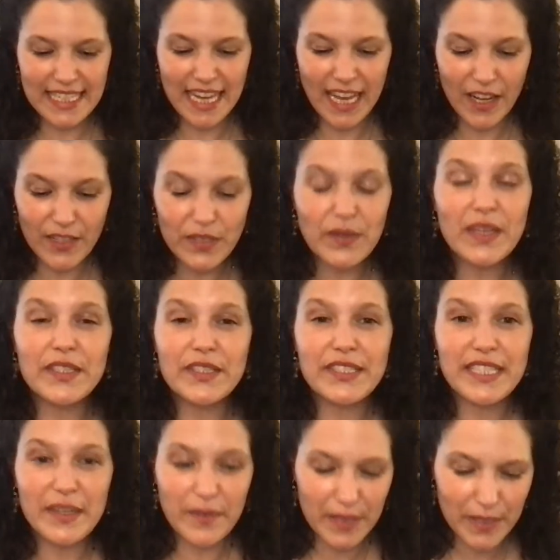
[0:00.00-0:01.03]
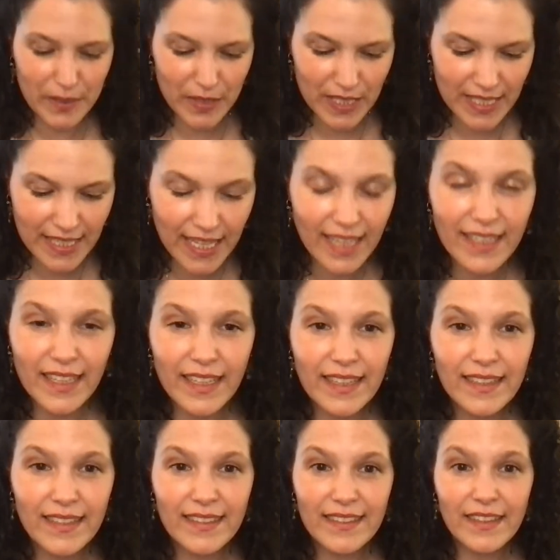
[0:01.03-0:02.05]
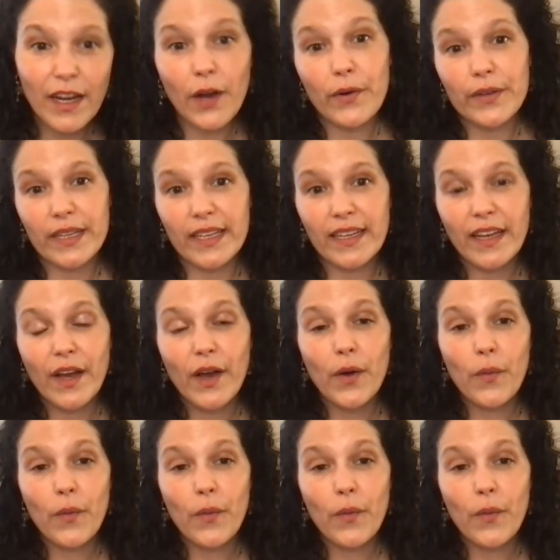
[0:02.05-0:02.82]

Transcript: and I also understand what you just said, Cody.